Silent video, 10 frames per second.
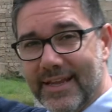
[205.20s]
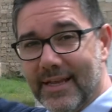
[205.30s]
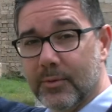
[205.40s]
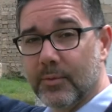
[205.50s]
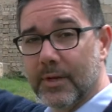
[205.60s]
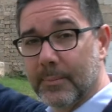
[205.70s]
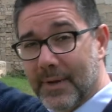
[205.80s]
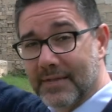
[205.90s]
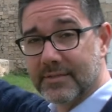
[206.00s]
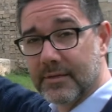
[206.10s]
ill were
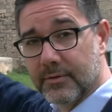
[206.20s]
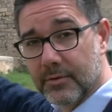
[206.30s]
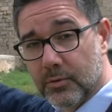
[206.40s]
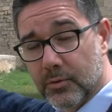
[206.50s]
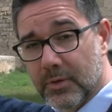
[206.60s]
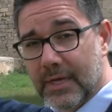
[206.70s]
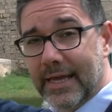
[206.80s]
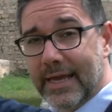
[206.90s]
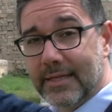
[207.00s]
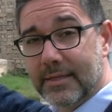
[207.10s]
passing through,
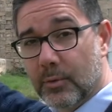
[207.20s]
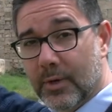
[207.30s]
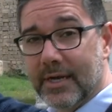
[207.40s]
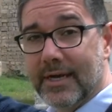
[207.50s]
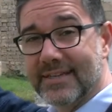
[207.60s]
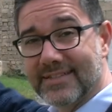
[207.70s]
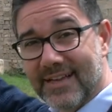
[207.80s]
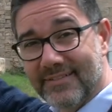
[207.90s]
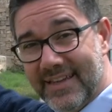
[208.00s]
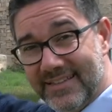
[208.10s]
and they were
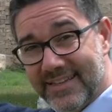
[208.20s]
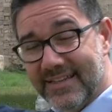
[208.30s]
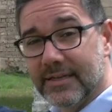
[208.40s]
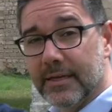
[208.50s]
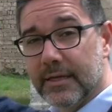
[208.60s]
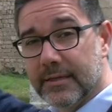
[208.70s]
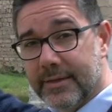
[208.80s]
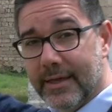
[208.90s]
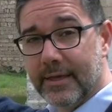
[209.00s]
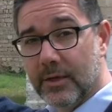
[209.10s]
excavating
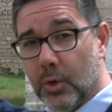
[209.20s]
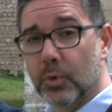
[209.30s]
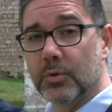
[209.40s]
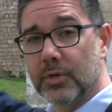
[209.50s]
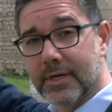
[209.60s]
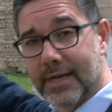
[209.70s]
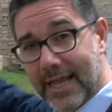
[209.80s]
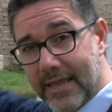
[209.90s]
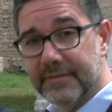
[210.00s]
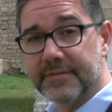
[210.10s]
their own
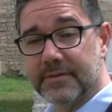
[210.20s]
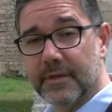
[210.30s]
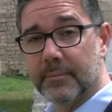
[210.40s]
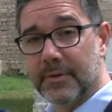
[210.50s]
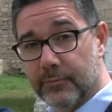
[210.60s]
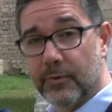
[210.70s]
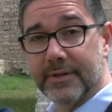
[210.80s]
graves before